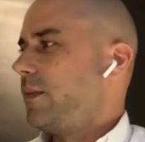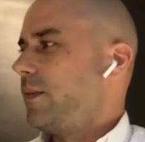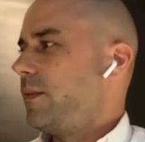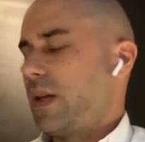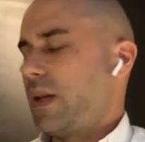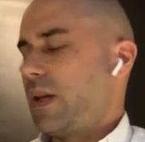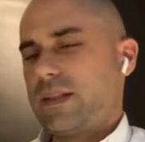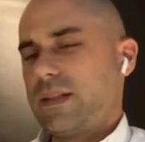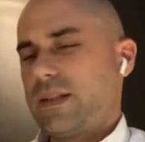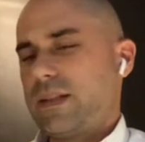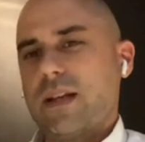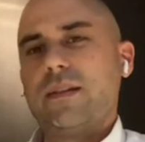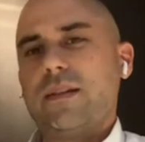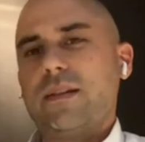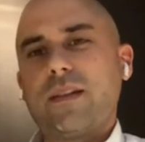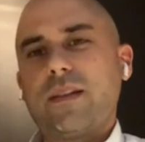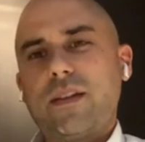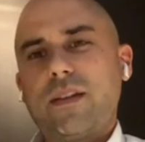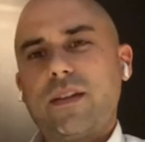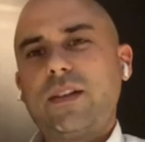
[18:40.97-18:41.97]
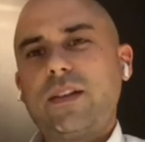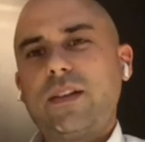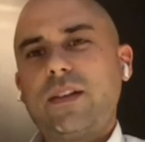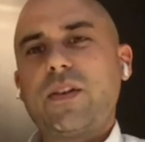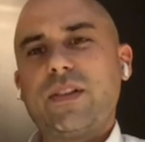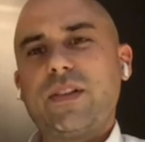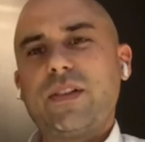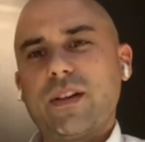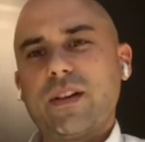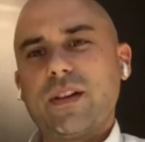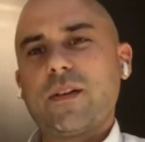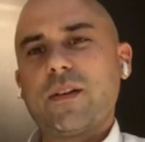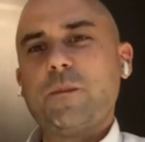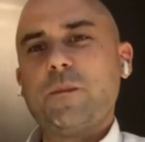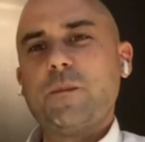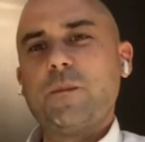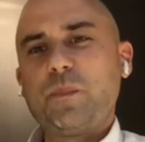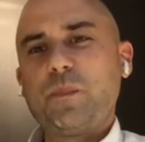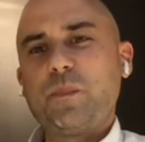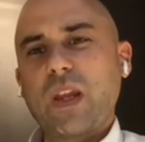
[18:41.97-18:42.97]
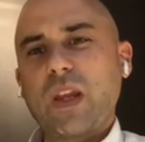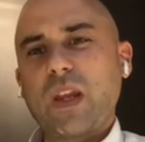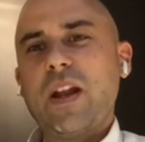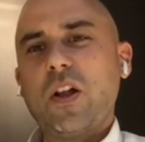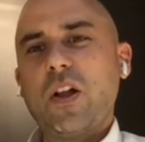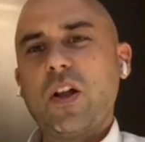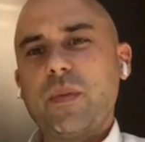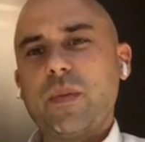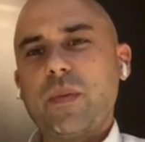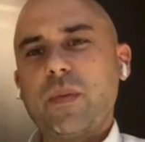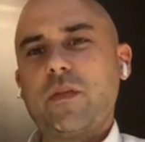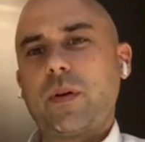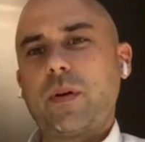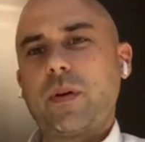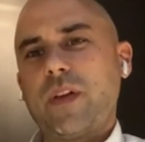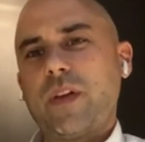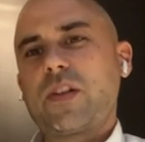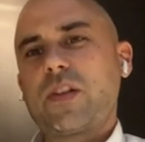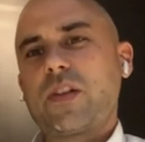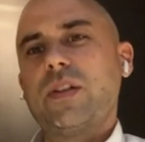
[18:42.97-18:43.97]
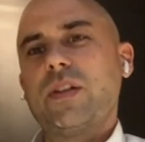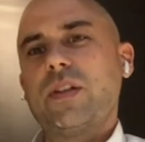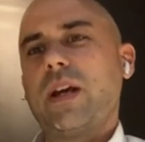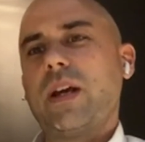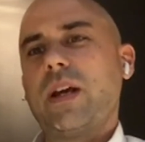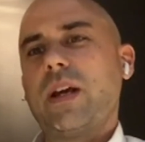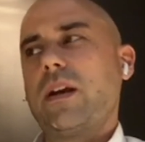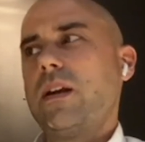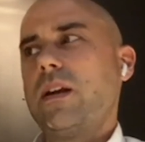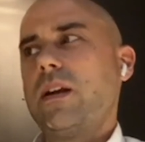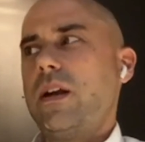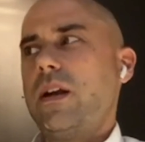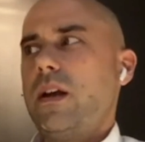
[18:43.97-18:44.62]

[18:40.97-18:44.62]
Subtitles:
makes sense, I think there's an element of perfection there.